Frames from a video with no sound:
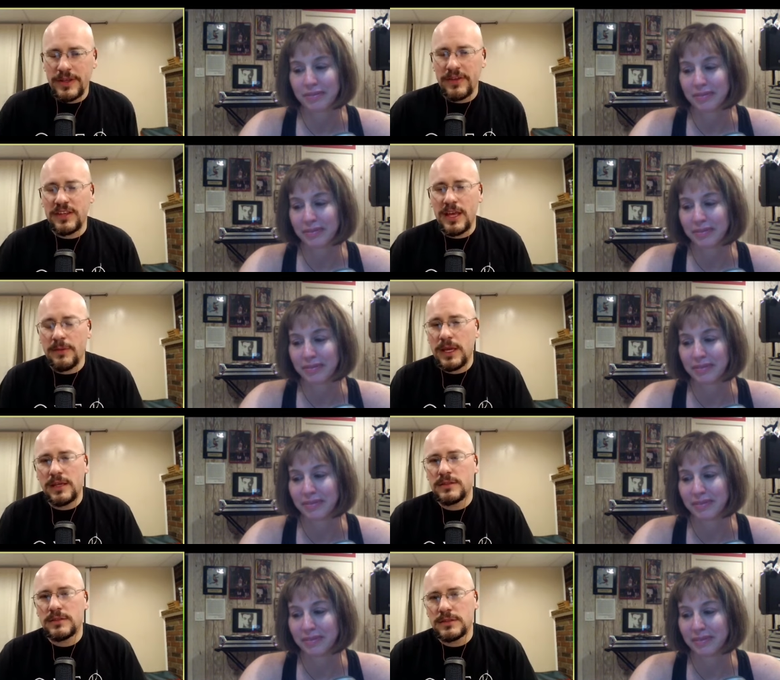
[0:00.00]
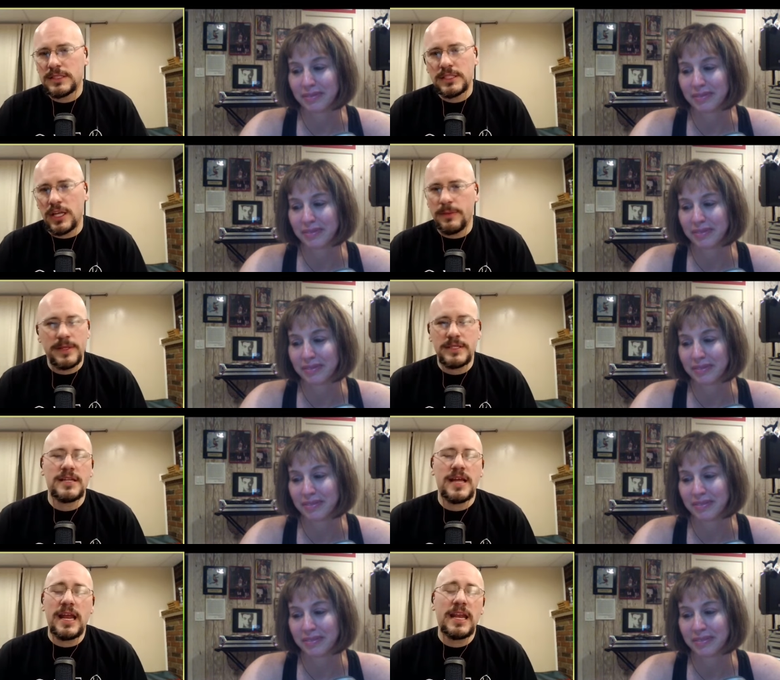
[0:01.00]
Speaker 1: gift to get me, jelly beans is
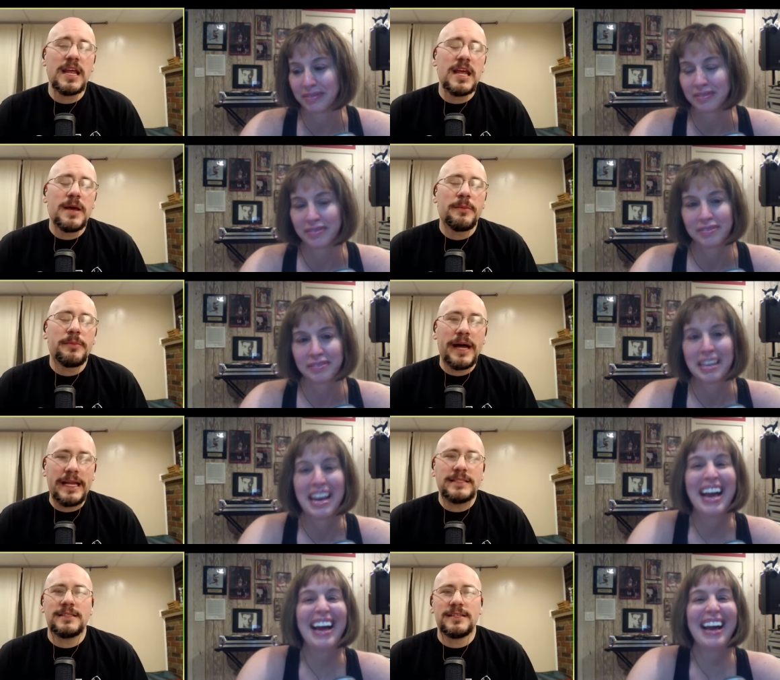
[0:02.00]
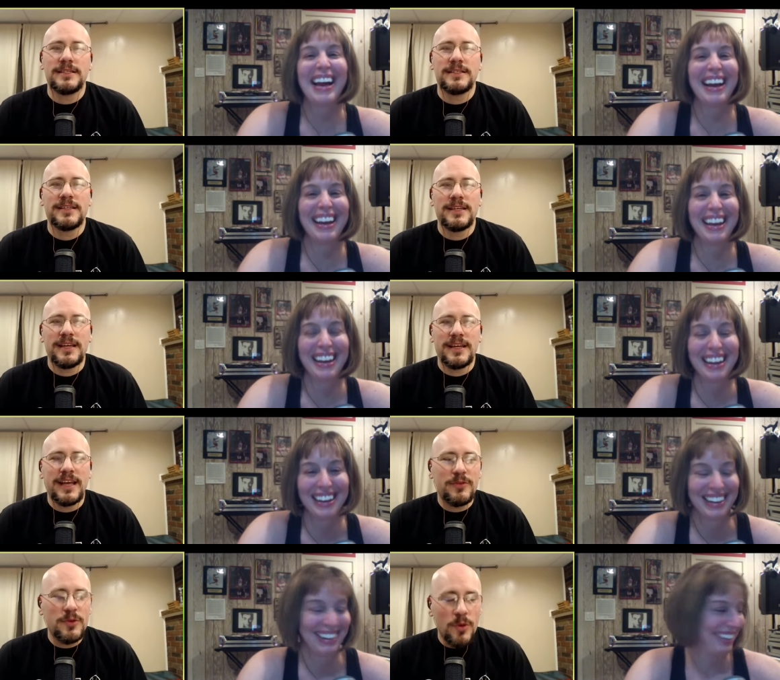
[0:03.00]
not it. But
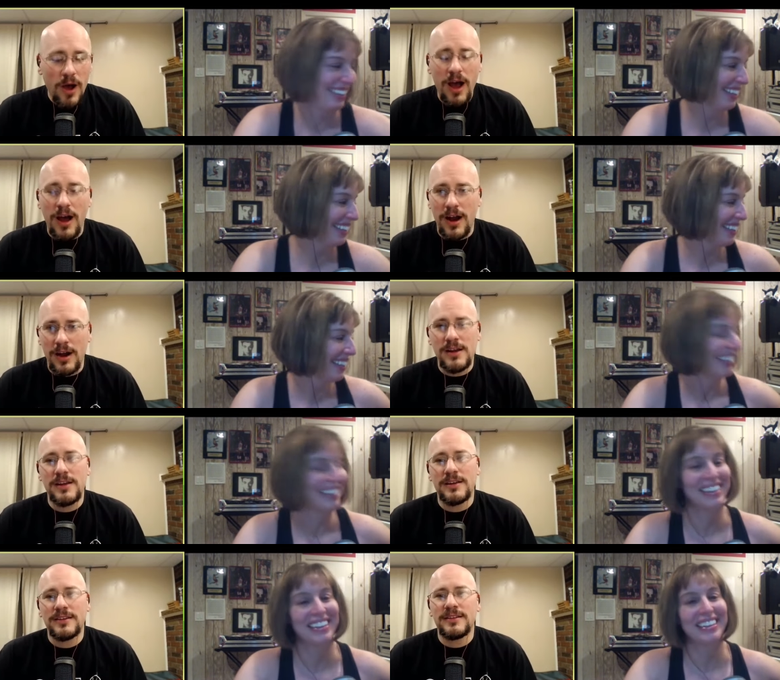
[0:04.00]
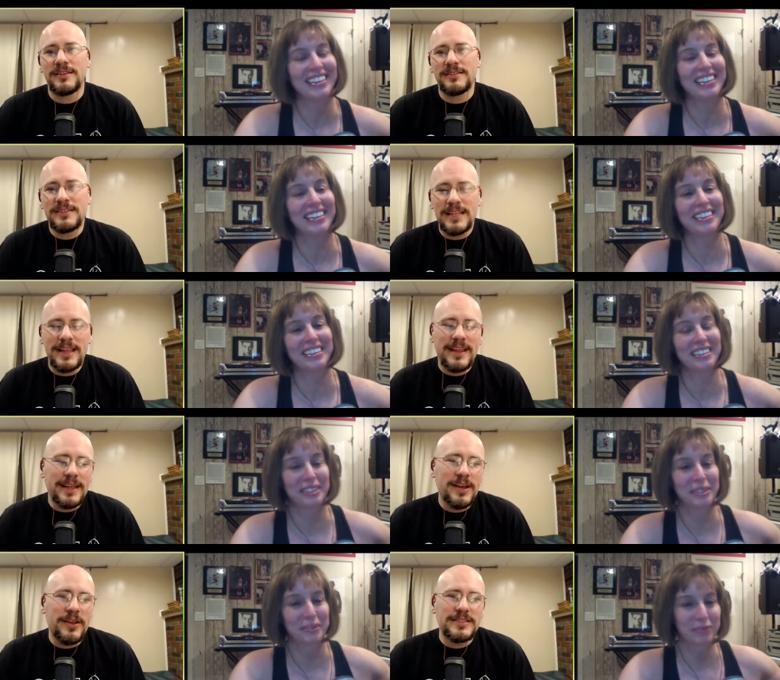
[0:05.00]
if you are,
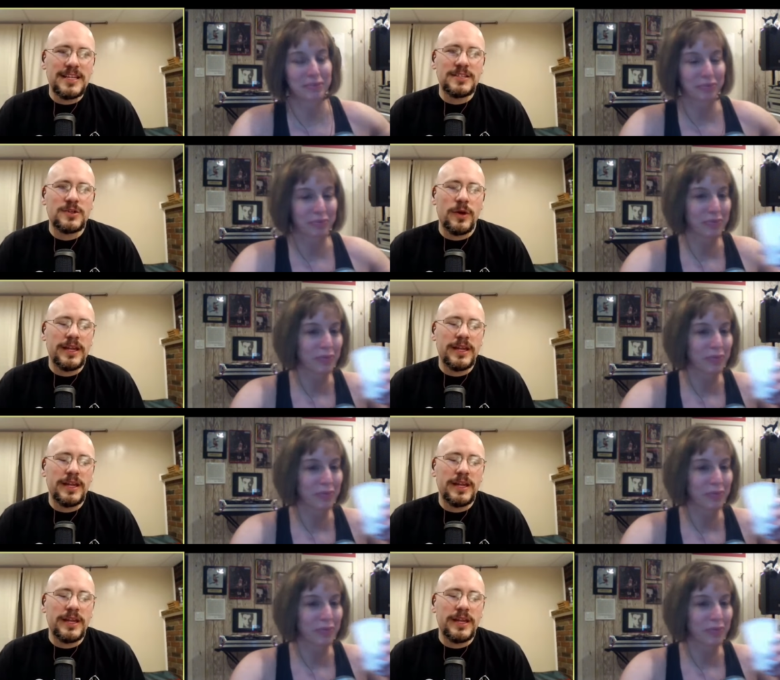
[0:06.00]
that sounds cool.